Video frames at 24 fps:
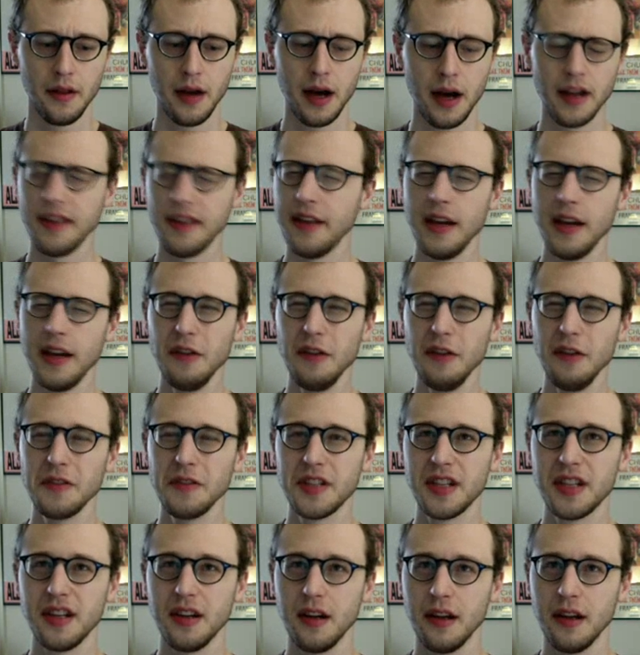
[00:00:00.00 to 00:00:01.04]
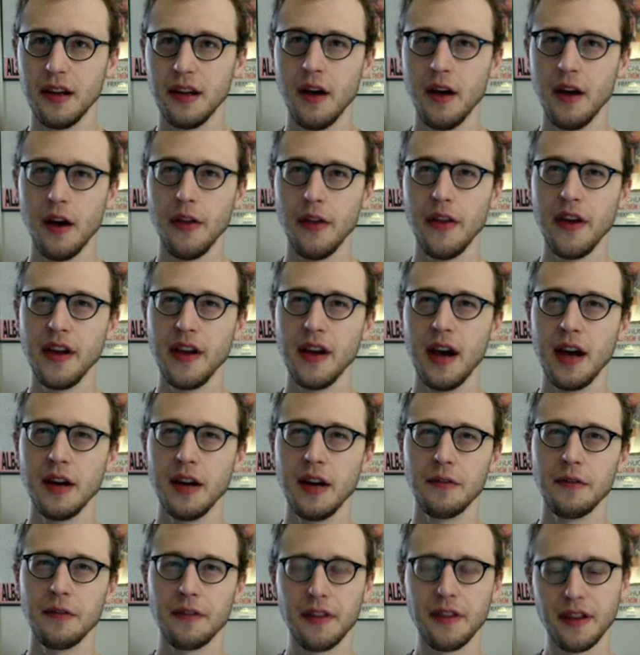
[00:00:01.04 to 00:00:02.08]
uh, they don't no they i
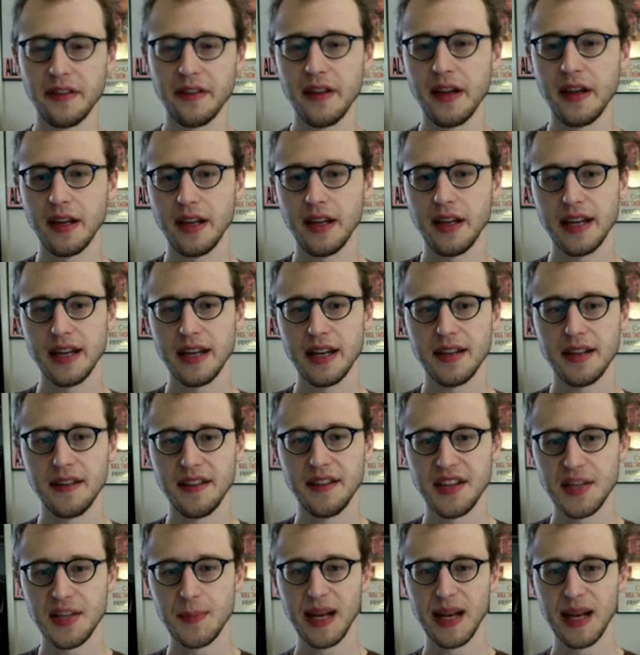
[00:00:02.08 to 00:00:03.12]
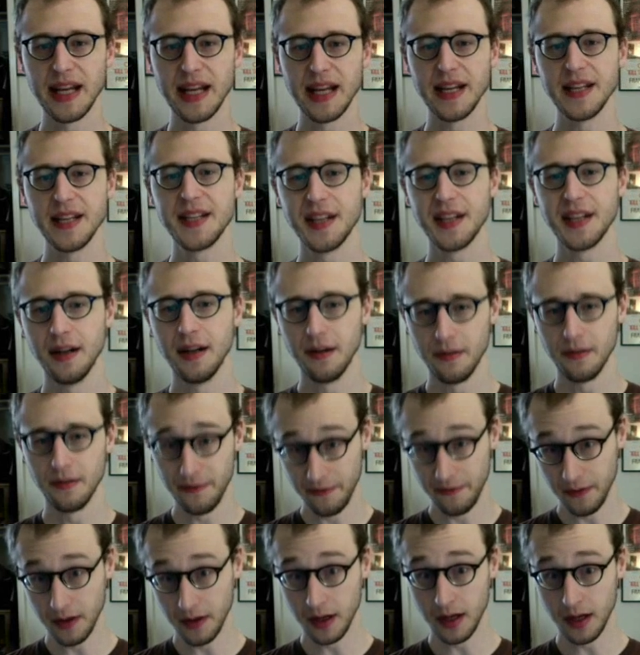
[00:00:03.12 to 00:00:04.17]
don't think they get to this place
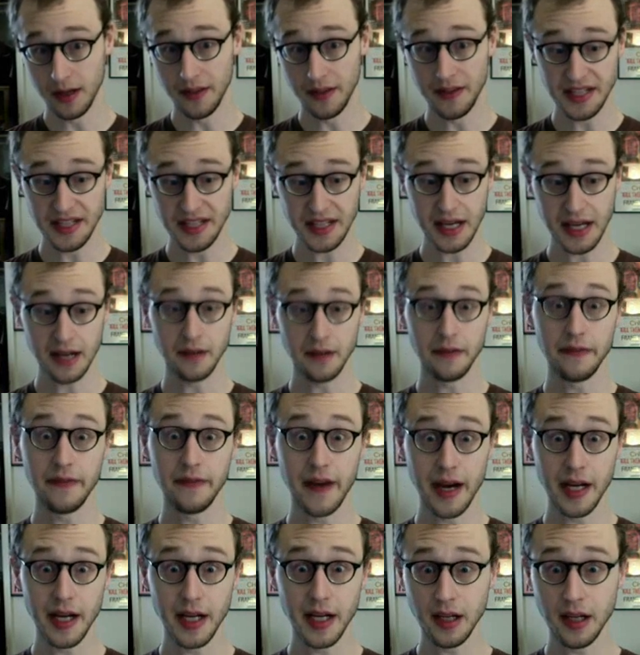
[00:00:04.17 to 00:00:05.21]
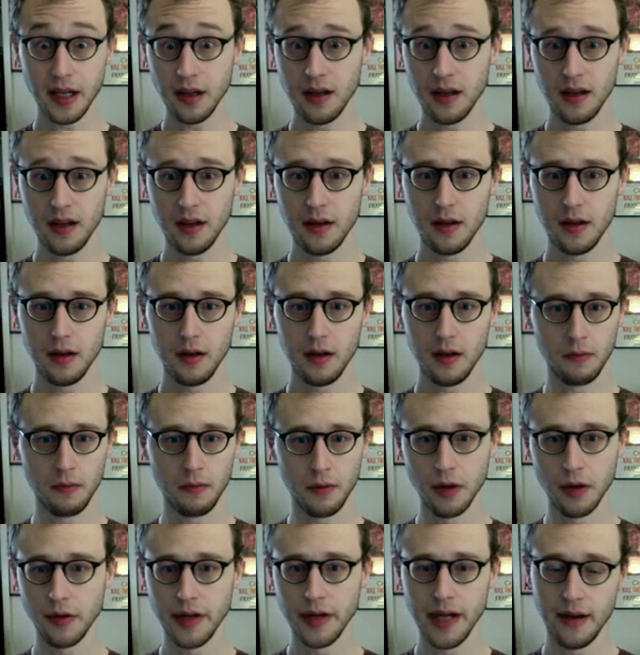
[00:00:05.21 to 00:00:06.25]
of uh, this kind of fighting
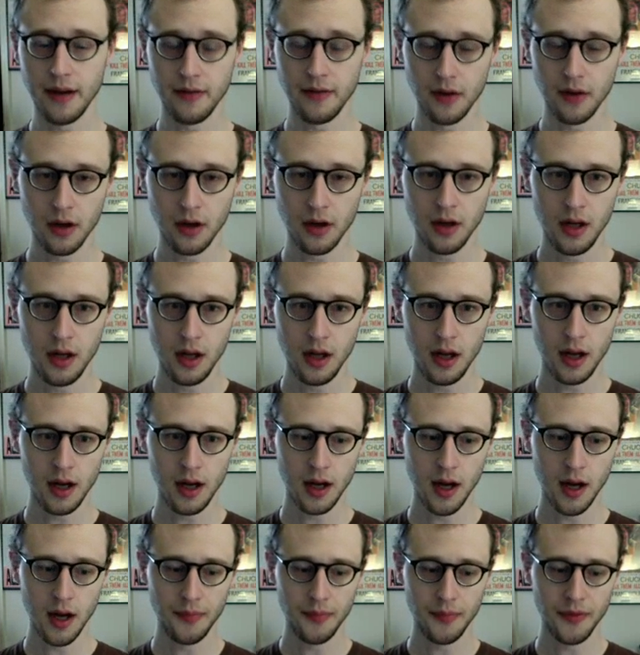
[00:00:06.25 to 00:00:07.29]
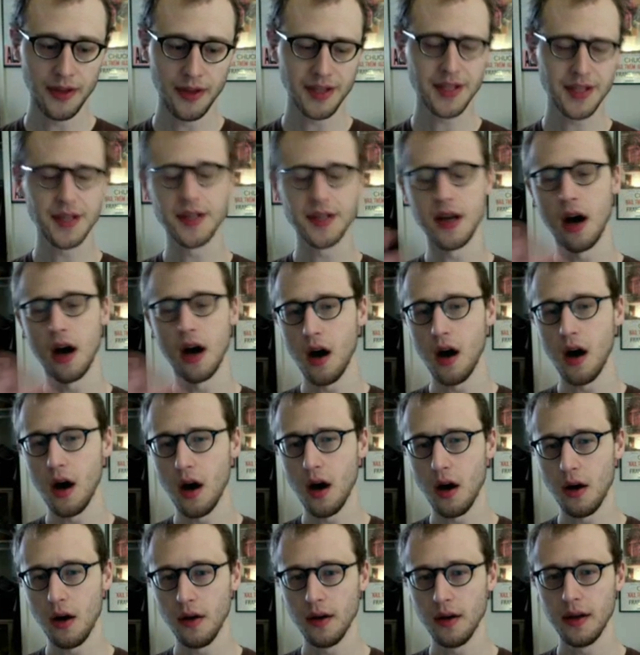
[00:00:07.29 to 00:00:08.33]
really ever um, this is
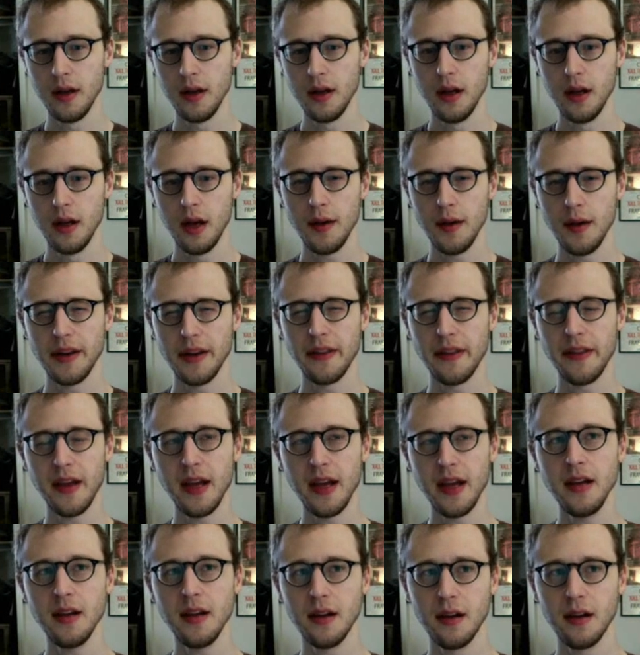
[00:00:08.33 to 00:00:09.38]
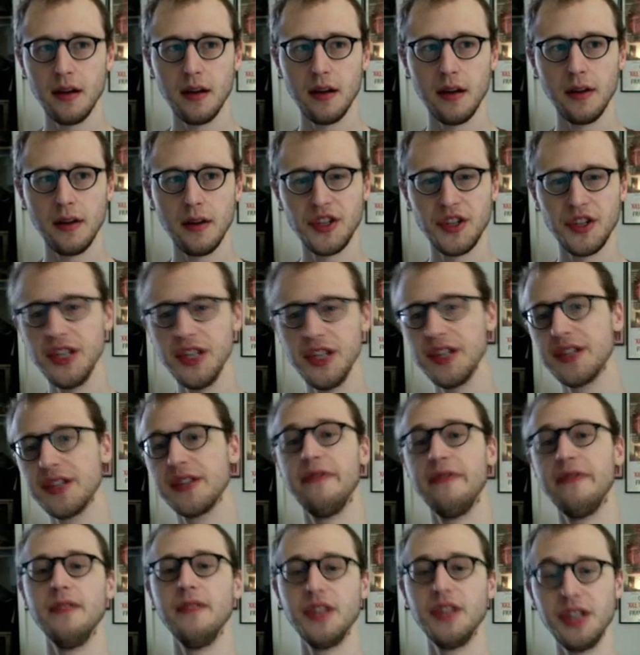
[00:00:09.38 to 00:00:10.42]
all i mean they she's
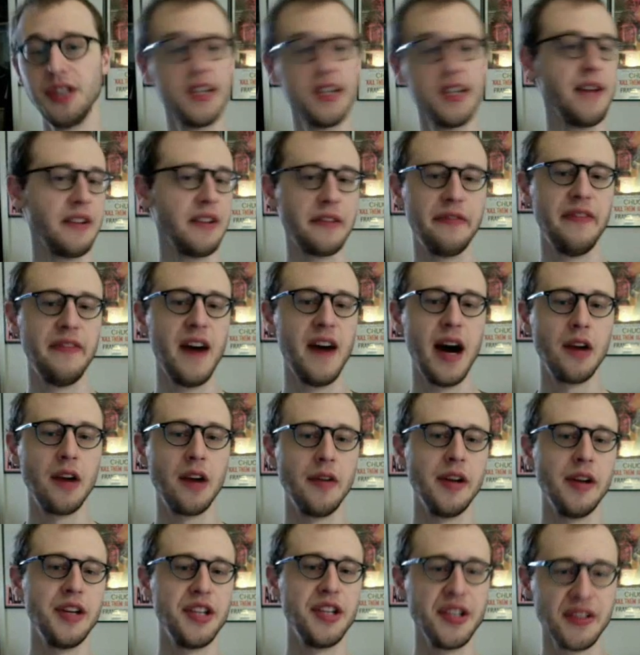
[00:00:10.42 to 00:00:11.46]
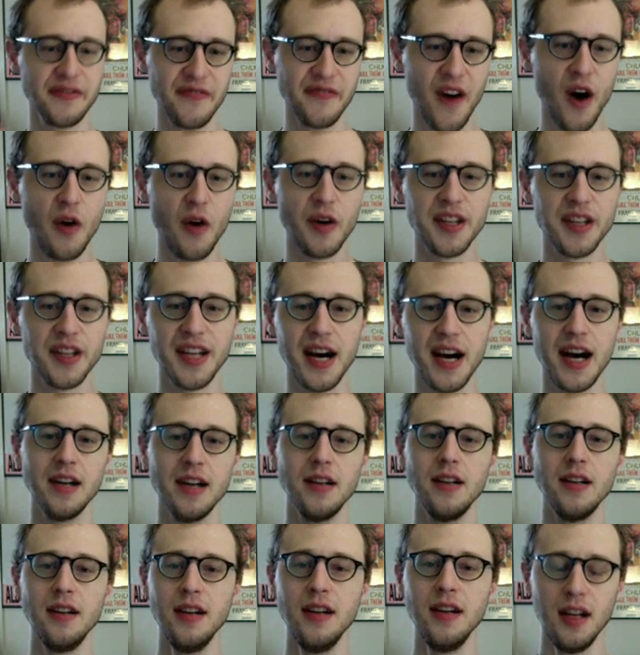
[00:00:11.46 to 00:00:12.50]
the she's definitely fiery she's
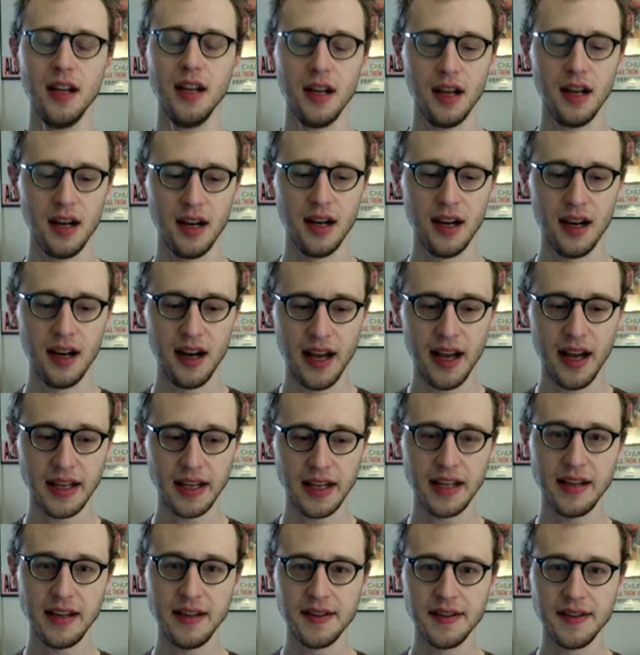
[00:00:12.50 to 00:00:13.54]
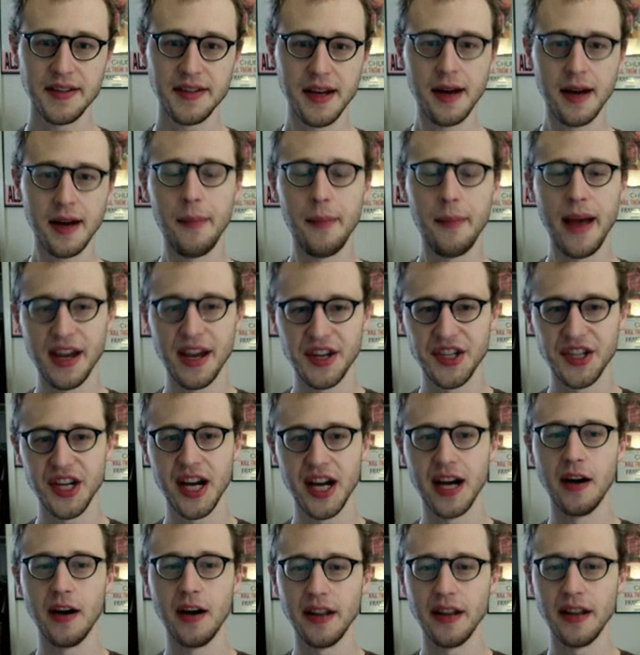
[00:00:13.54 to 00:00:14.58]
volatile uh, and he's a man
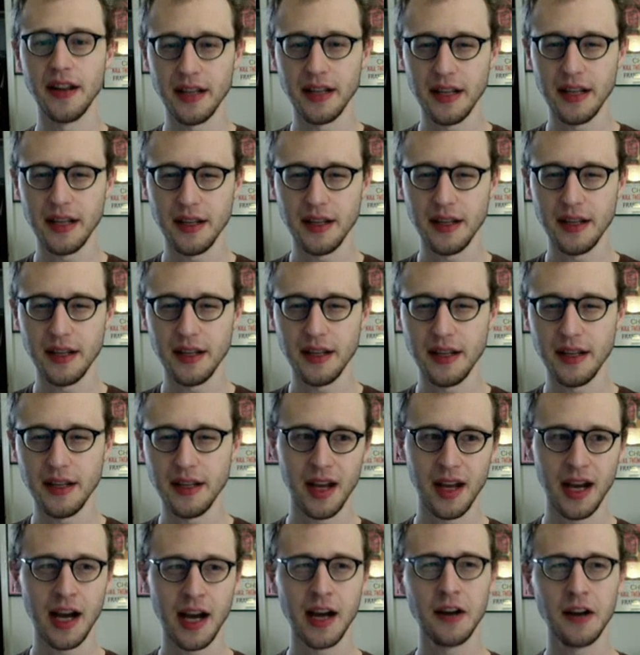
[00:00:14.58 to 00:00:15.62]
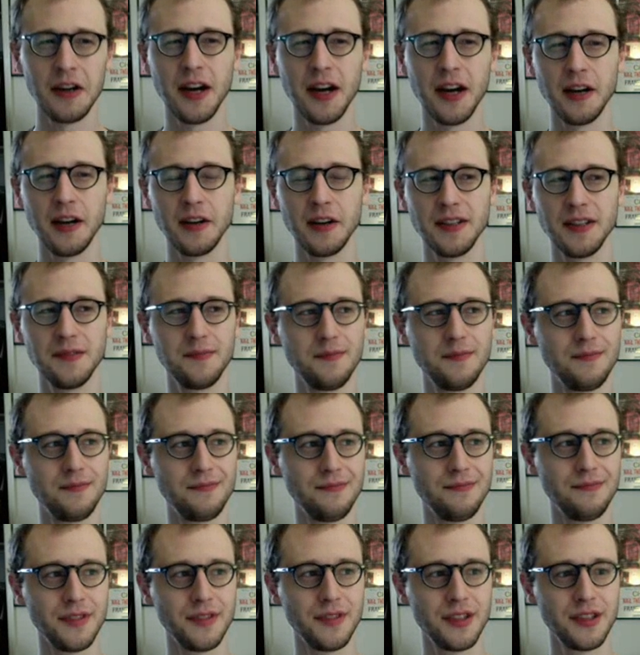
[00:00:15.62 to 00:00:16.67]
child and he I, I
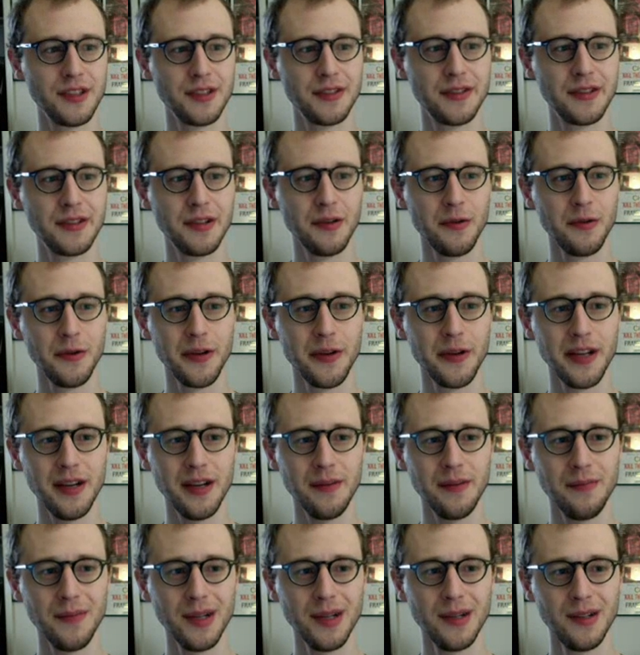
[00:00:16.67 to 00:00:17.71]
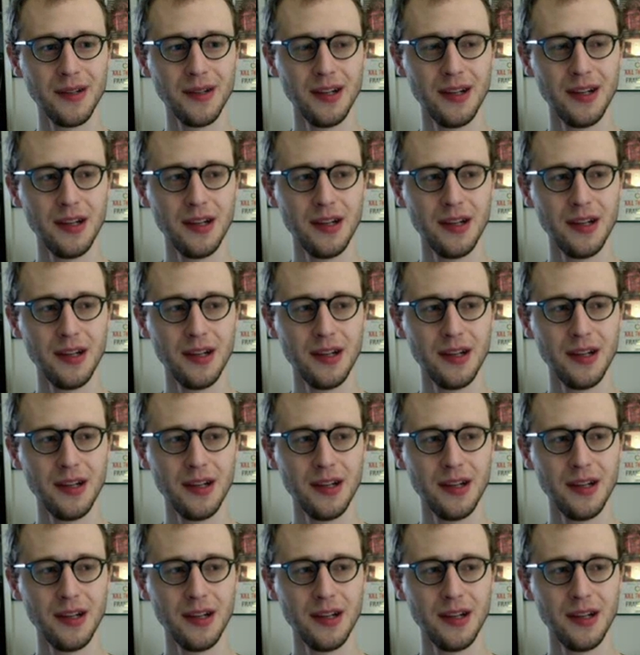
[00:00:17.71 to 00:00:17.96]
told him